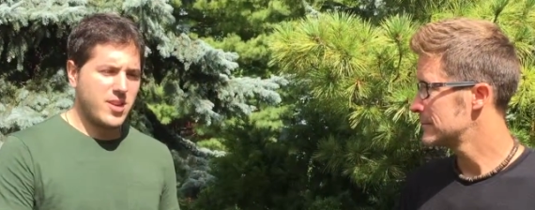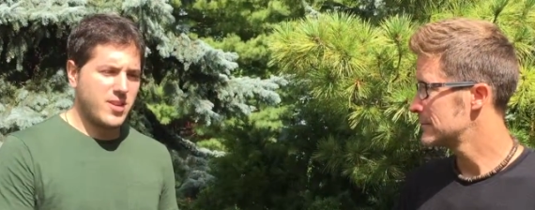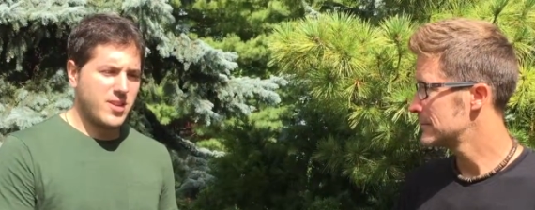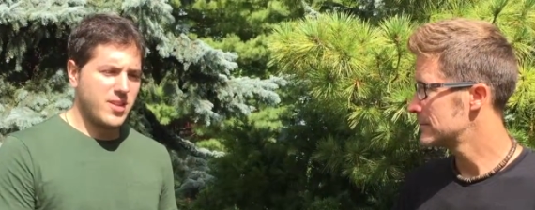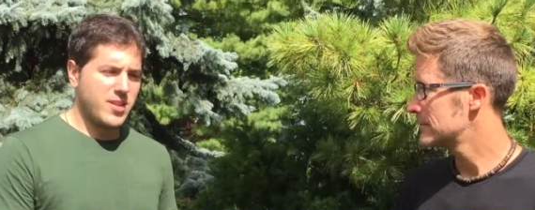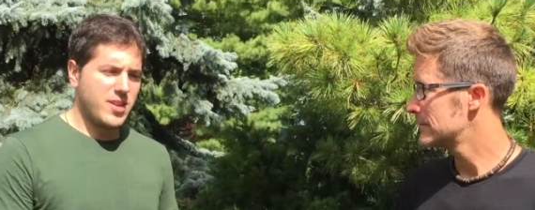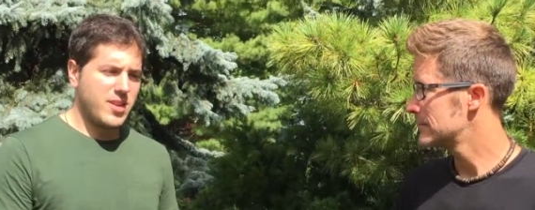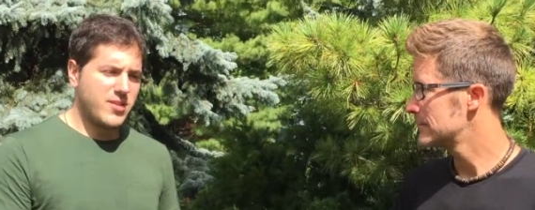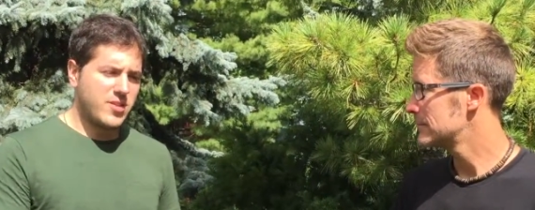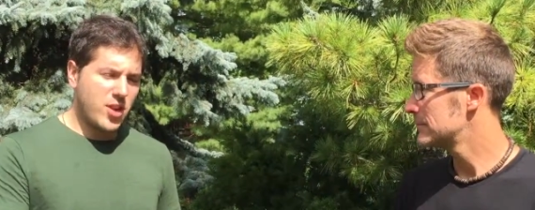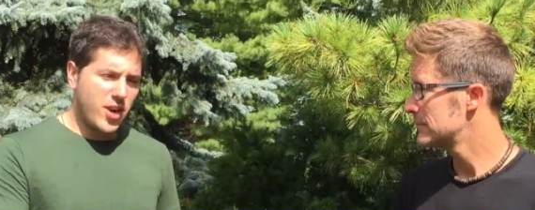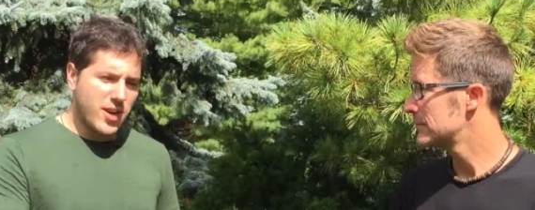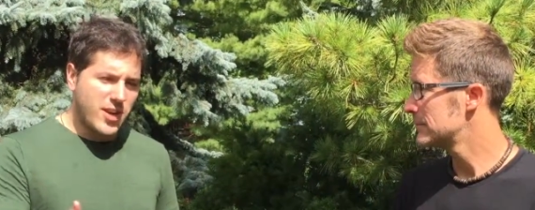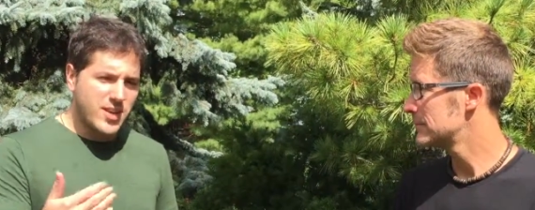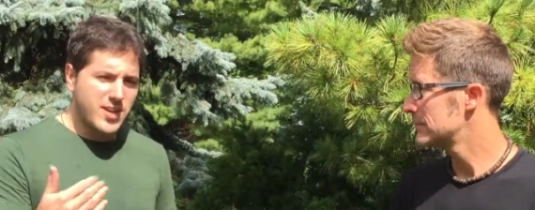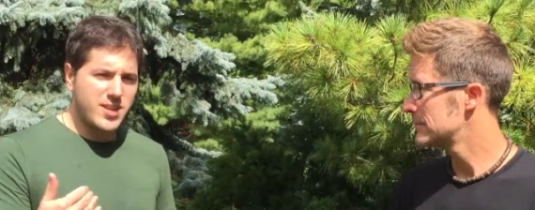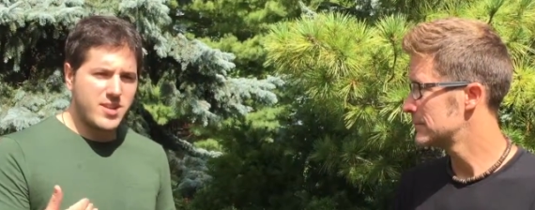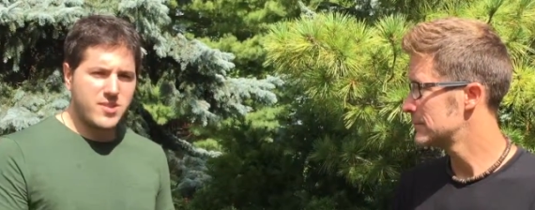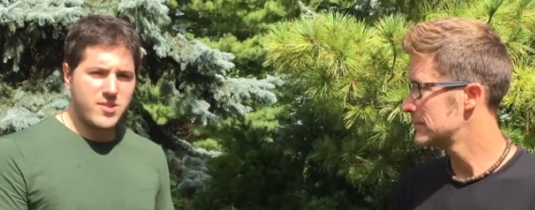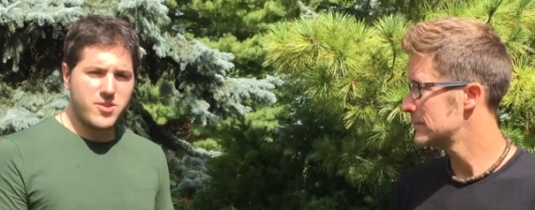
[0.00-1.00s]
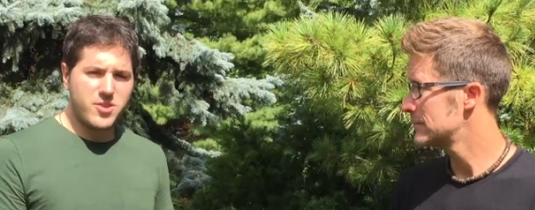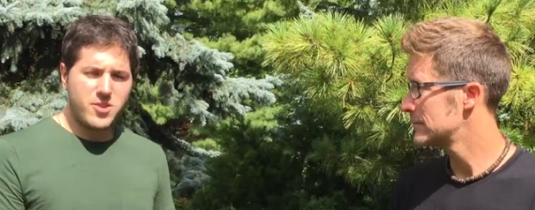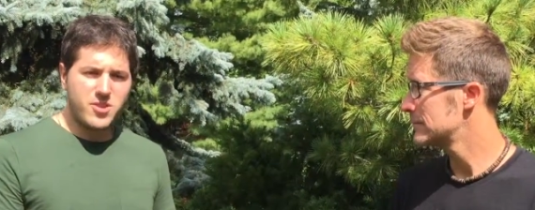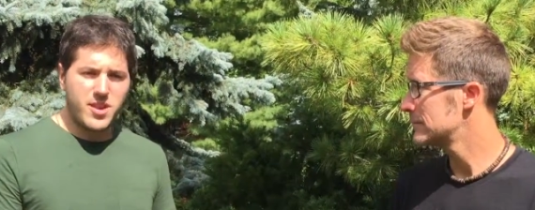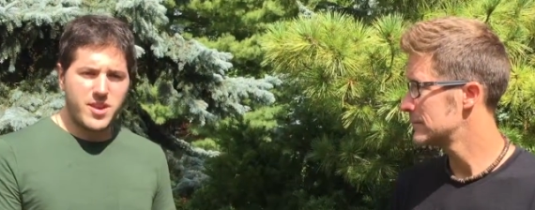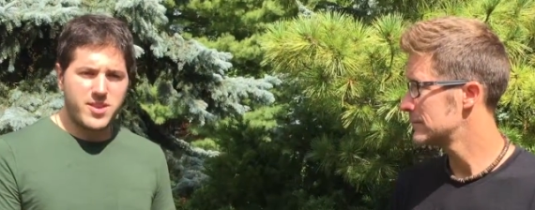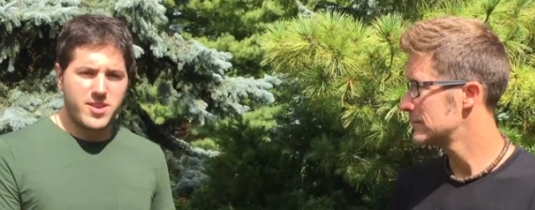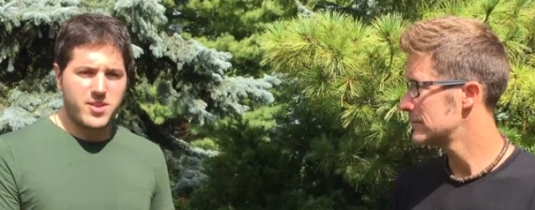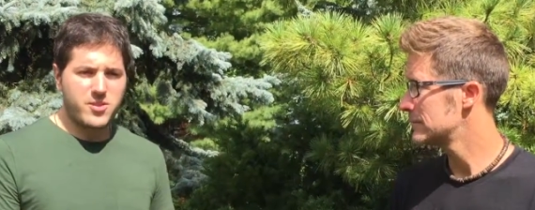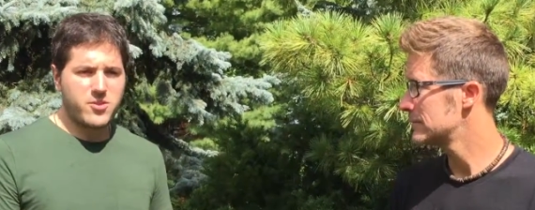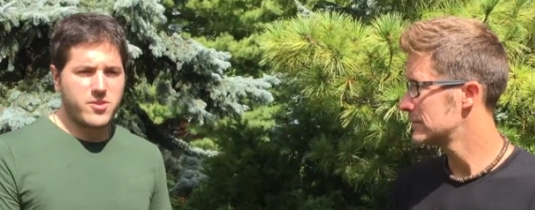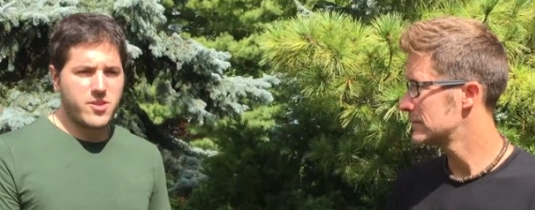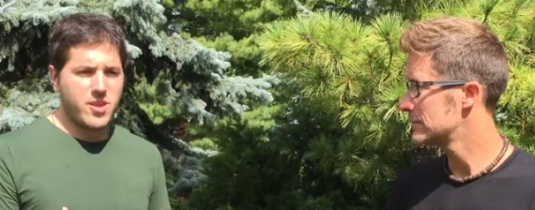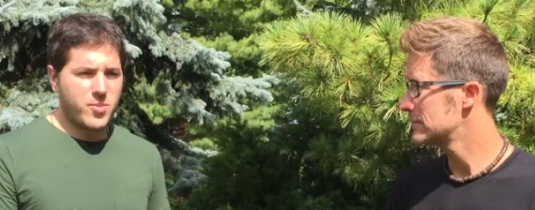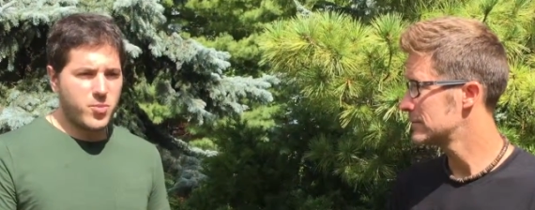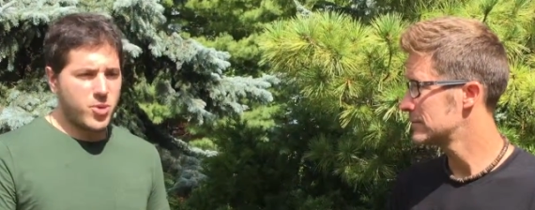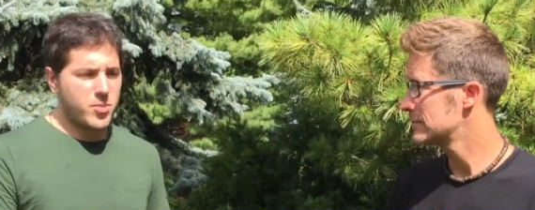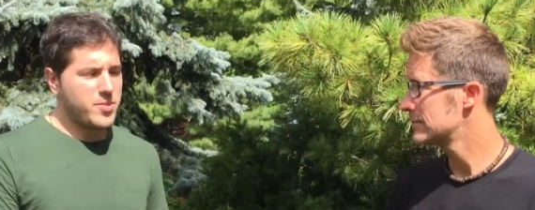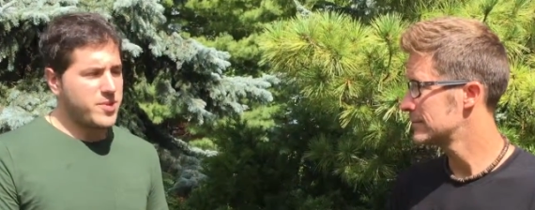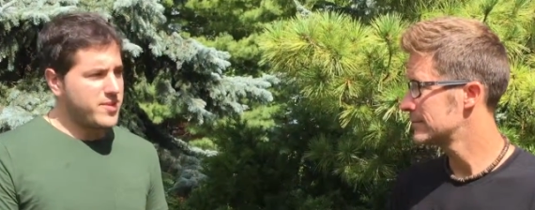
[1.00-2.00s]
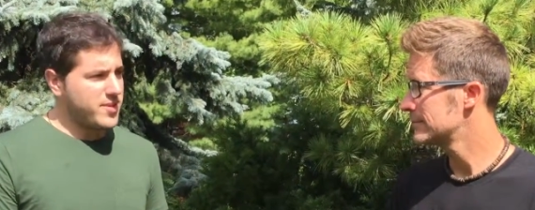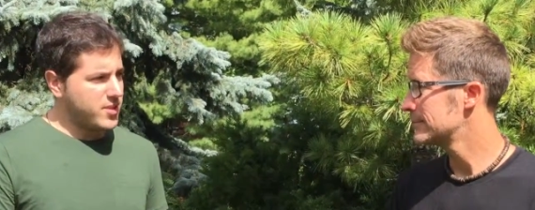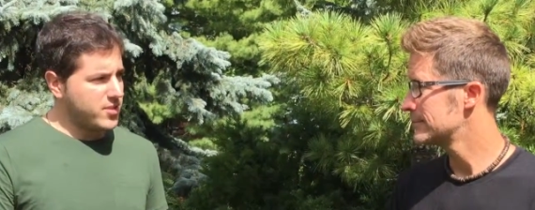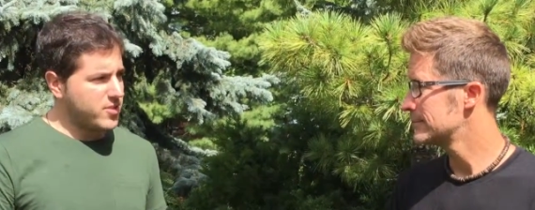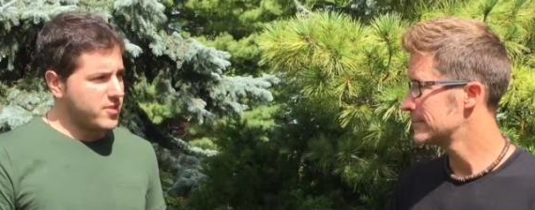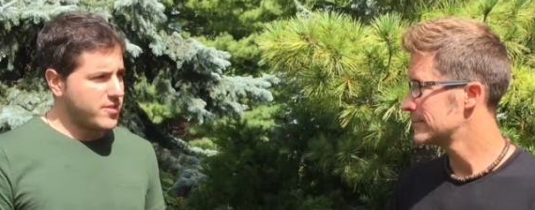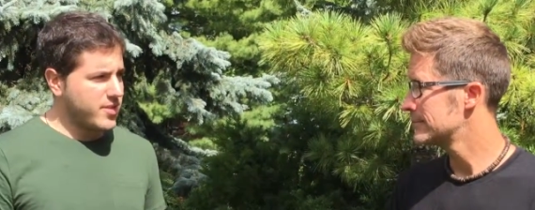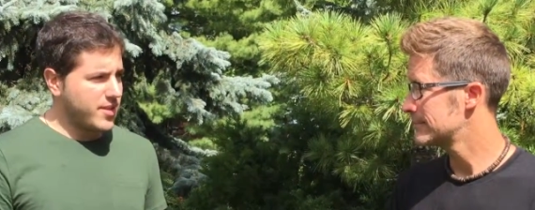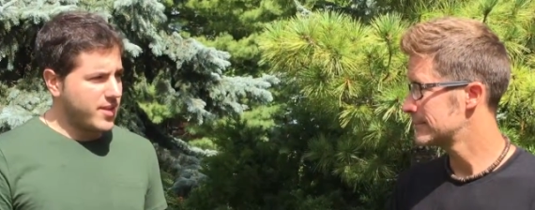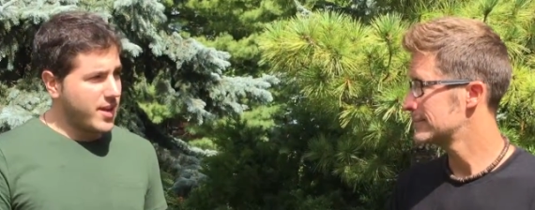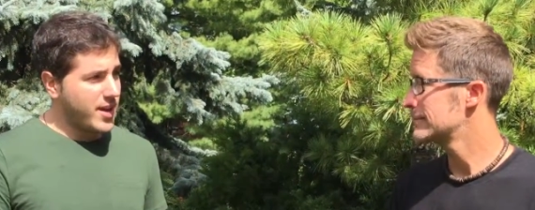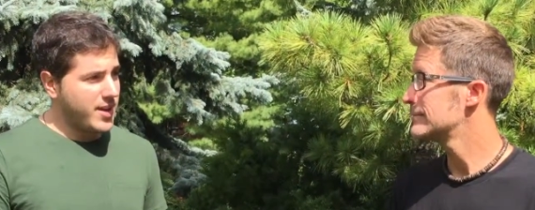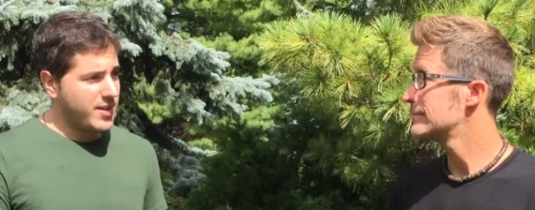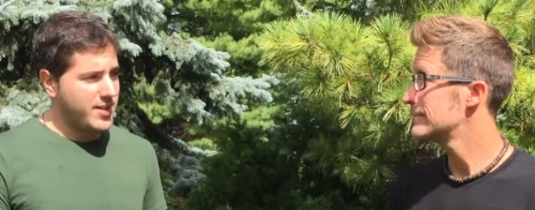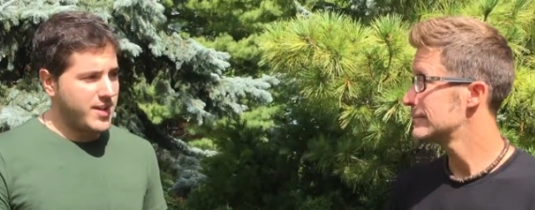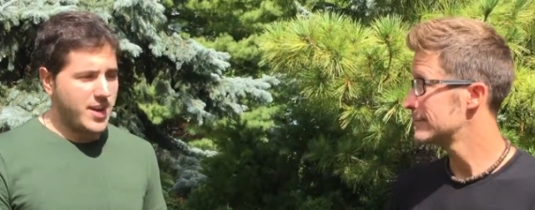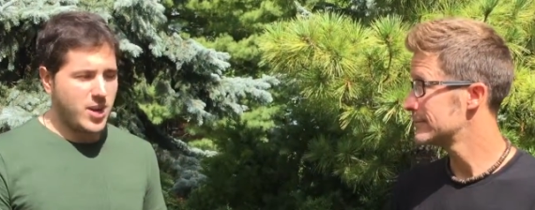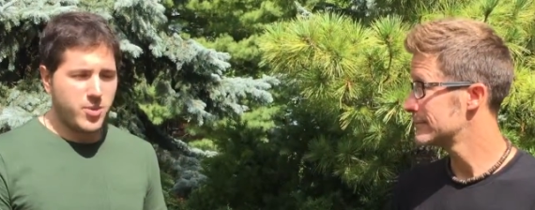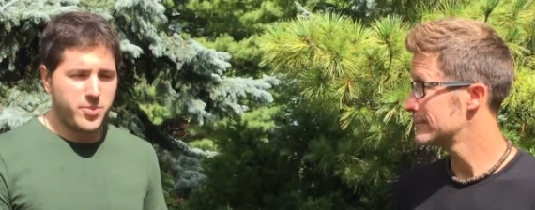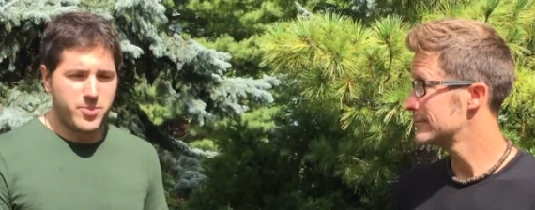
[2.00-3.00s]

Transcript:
Speaker 1: it, gotten easier. I think there's a lot more materials online that